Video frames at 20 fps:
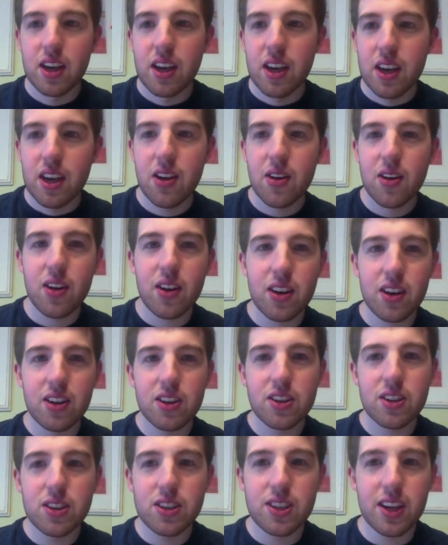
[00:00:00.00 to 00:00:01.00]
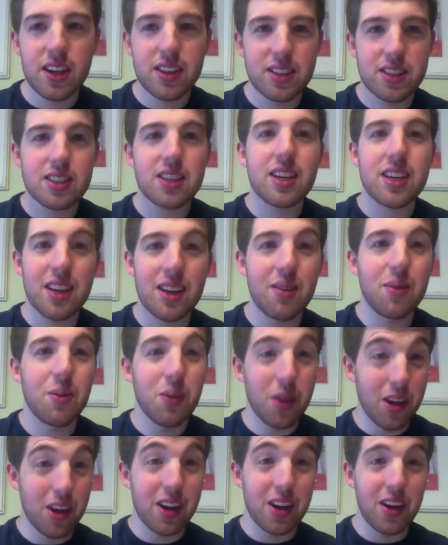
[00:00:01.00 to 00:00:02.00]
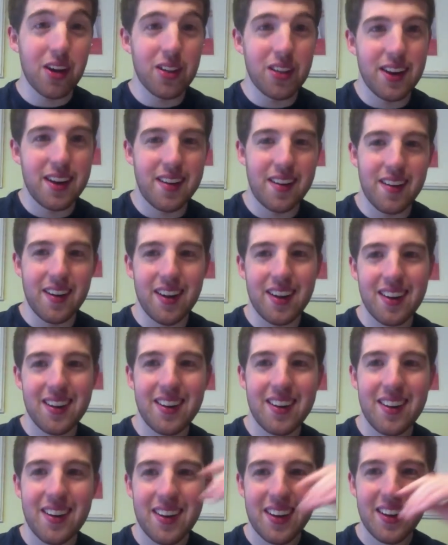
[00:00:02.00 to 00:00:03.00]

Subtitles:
hearing all those sounds, it's like, you know the drill.